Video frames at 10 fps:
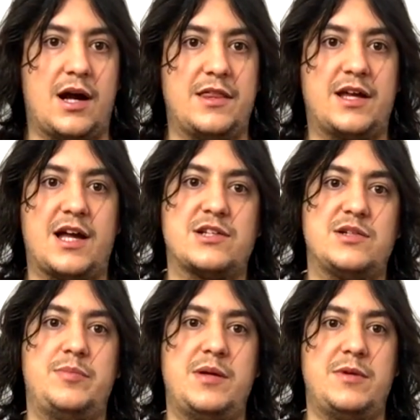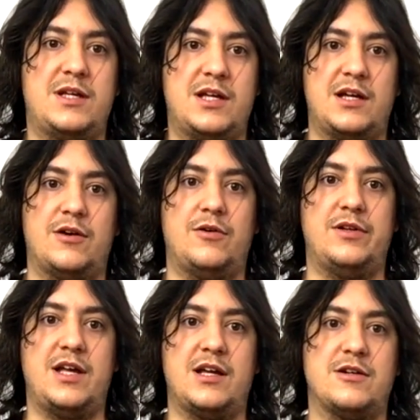I think actually BB King
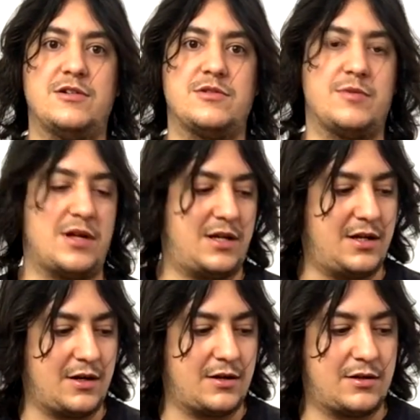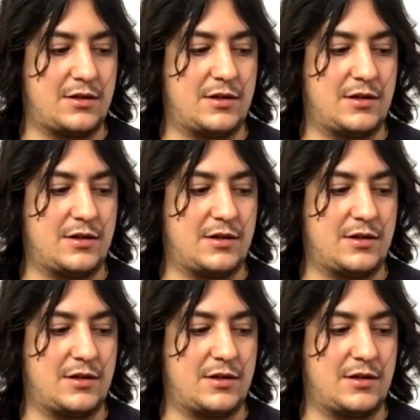only anchors right here.